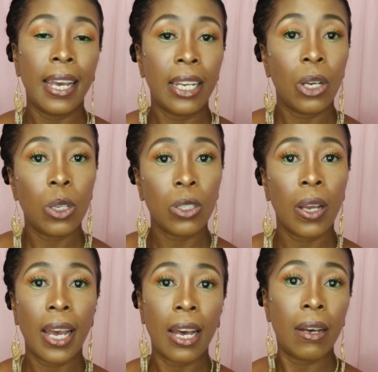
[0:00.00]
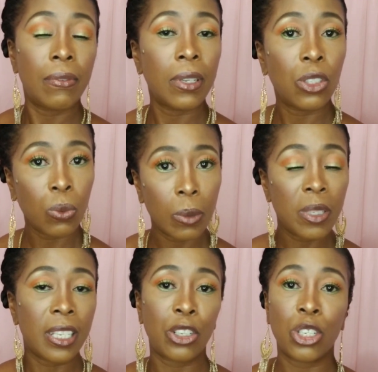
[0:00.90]
And they also have a swim
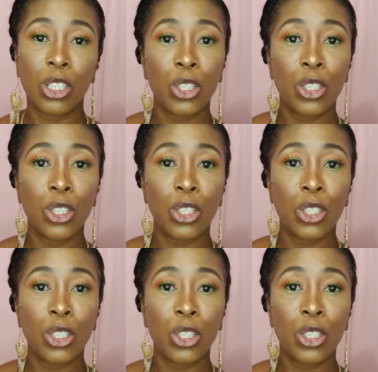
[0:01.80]
section.